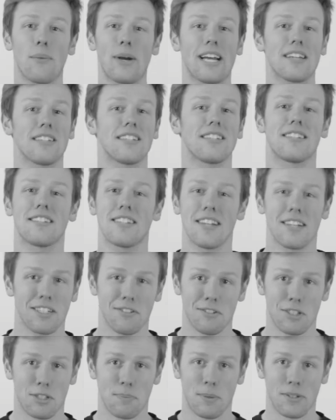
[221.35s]
we had a
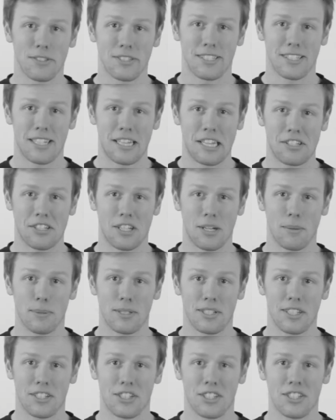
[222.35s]
stunning response to this
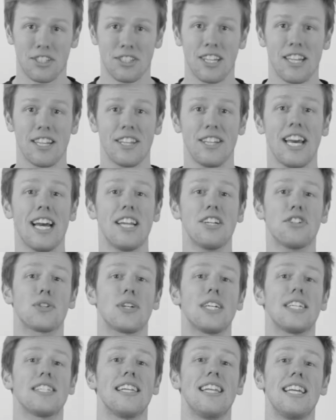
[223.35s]
competition. The
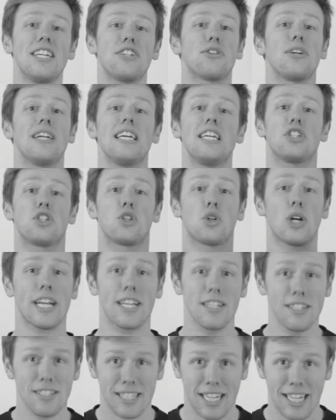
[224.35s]
entries literally
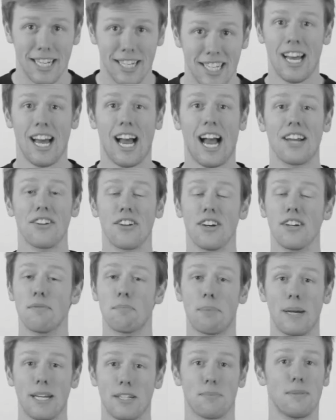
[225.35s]
trickled in and
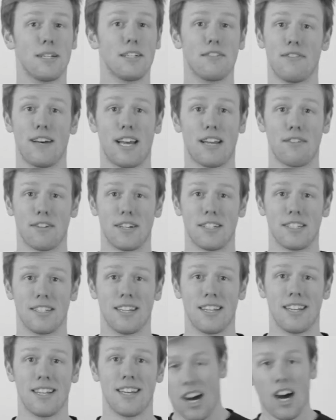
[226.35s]
I've picked my favourite.
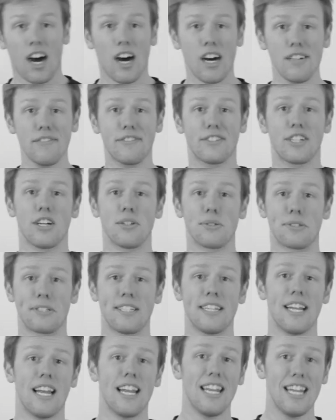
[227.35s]
I've
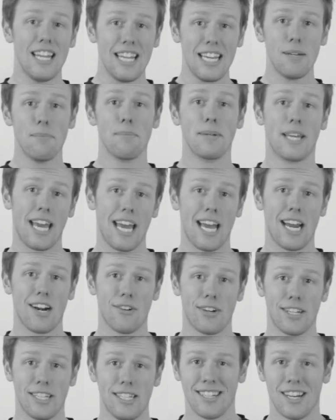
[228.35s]
chosen Liam
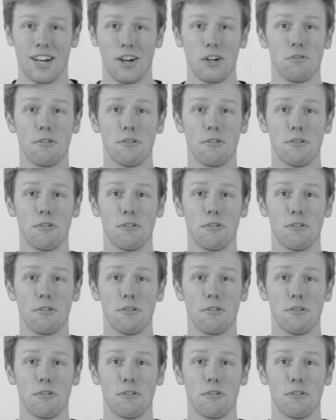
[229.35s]
Carey, who